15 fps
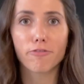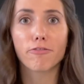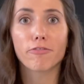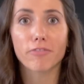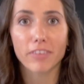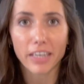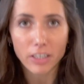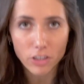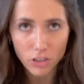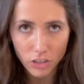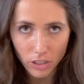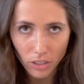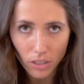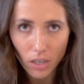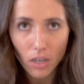
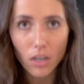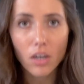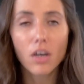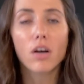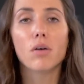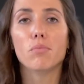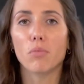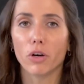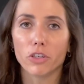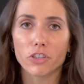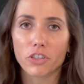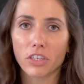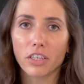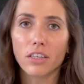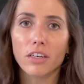flexion
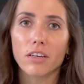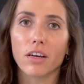motion.